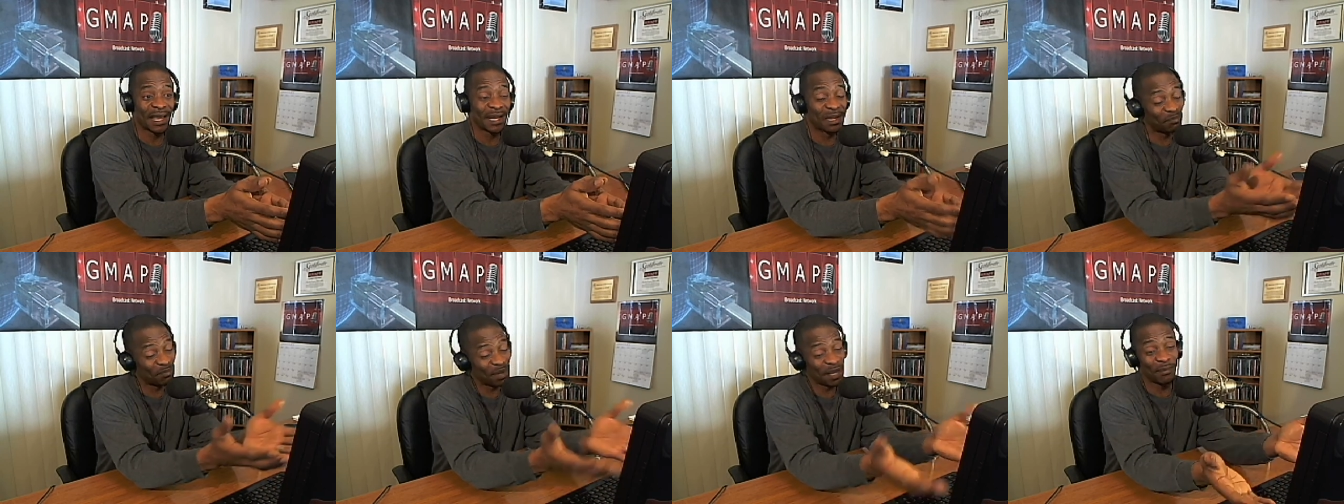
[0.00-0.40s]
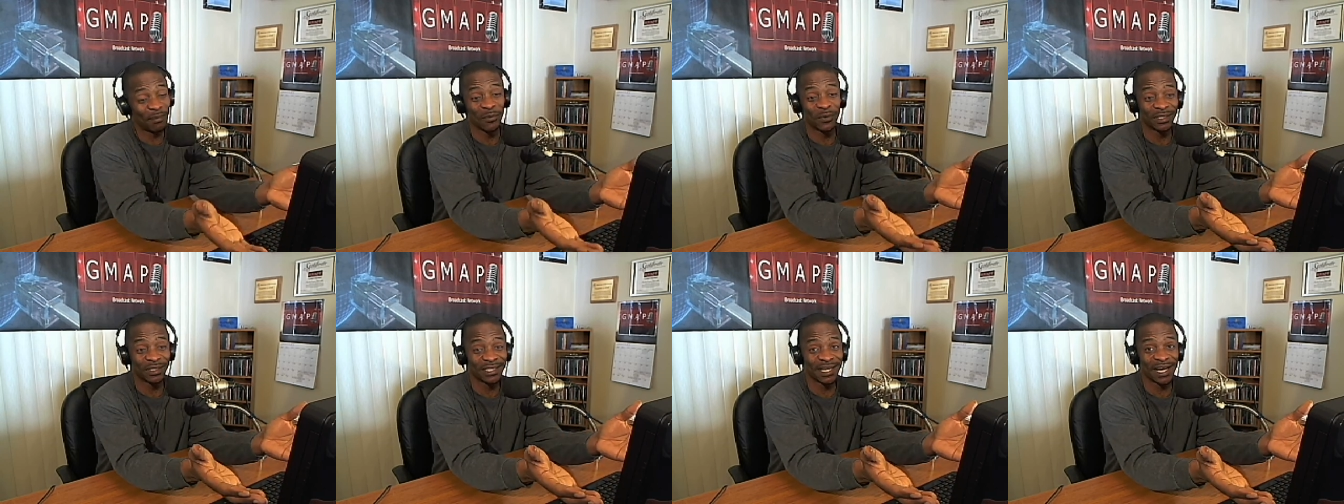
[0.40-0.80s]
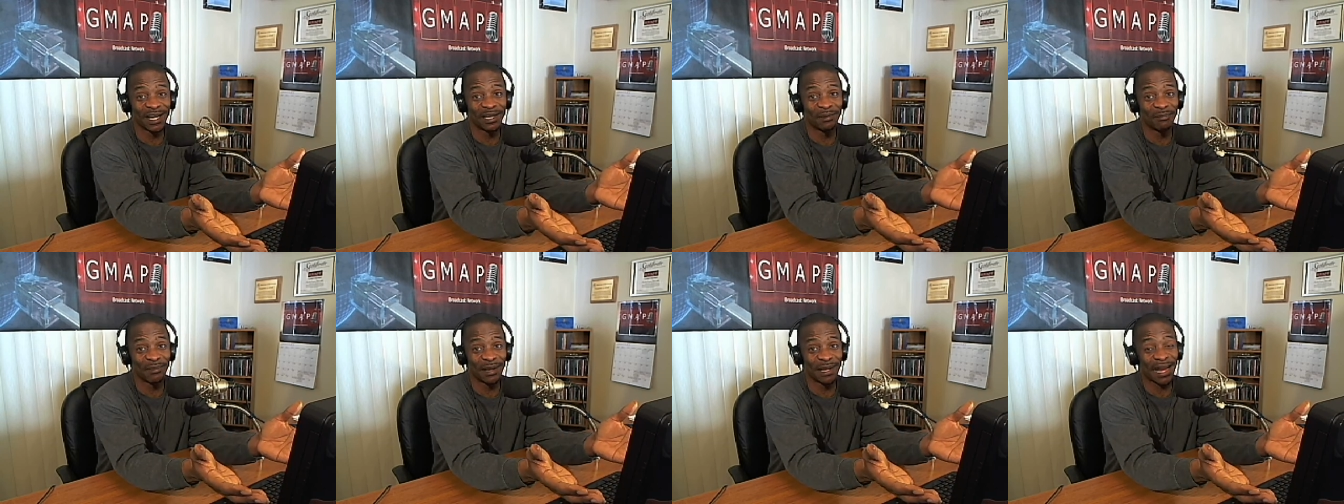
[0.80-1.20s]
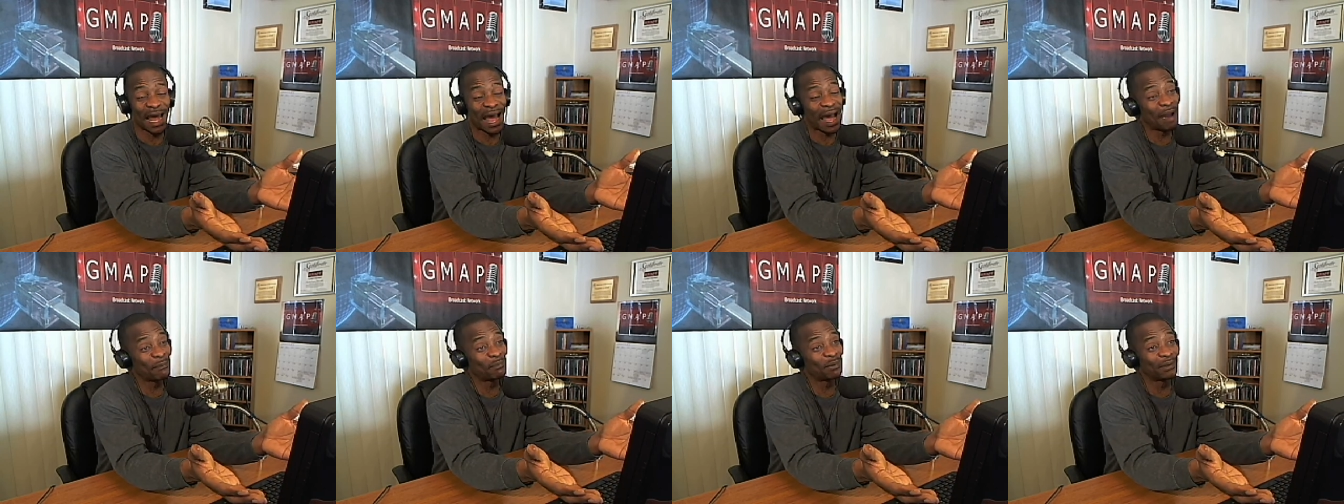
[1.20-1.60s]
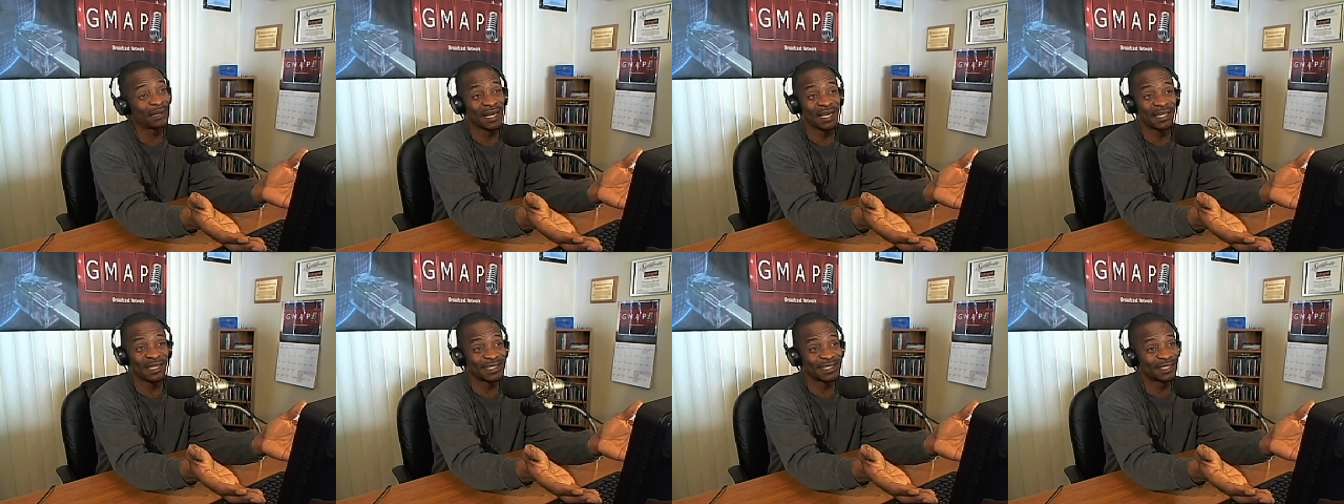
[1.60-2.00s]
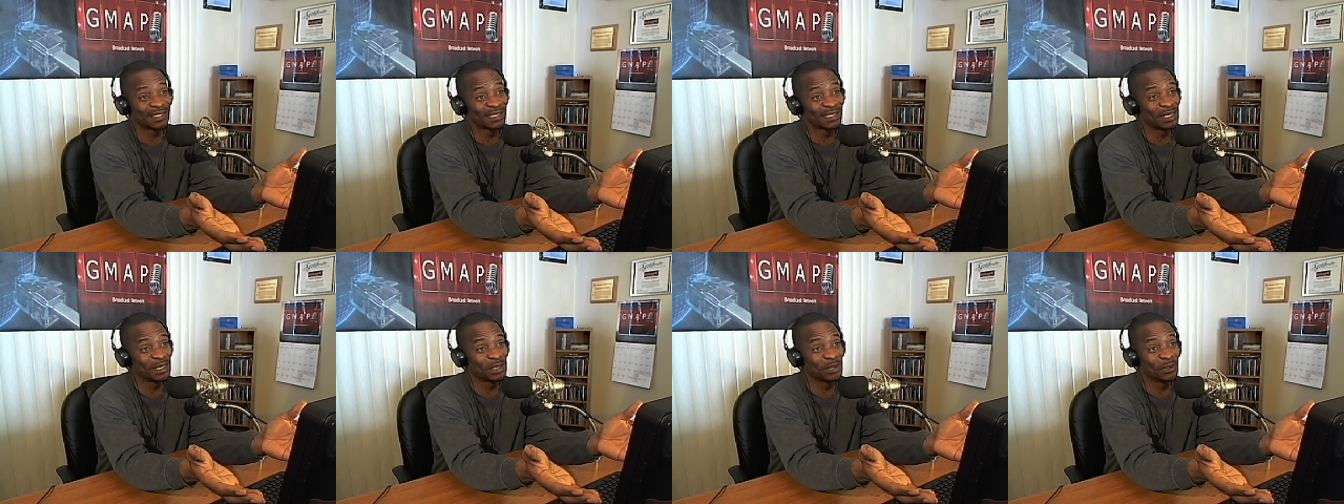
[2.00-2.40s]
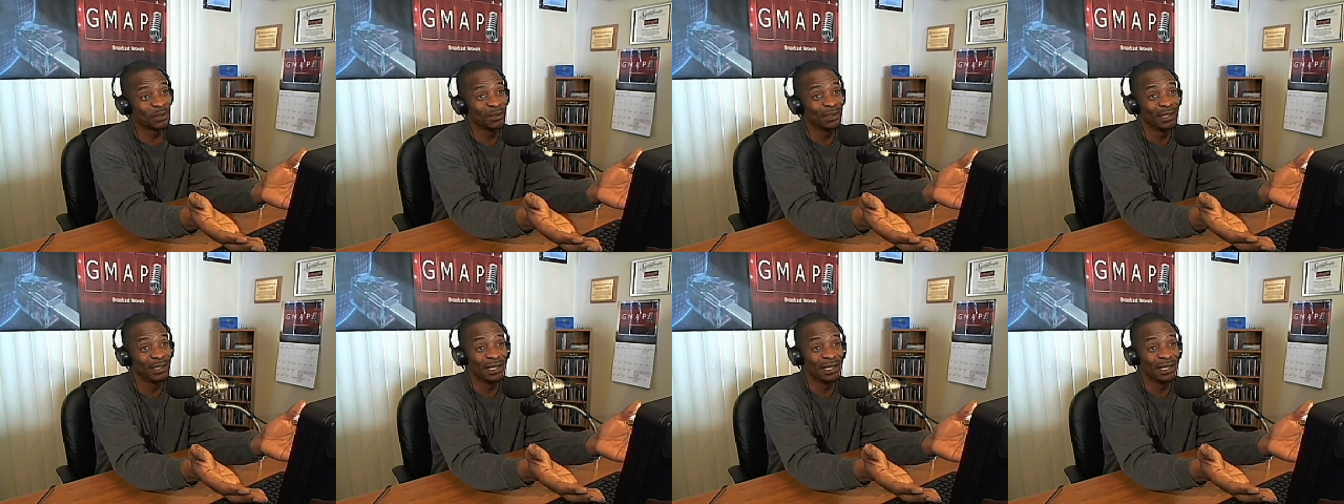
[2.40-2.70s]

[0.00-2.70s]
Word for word: And people will tell you, man, I played this single.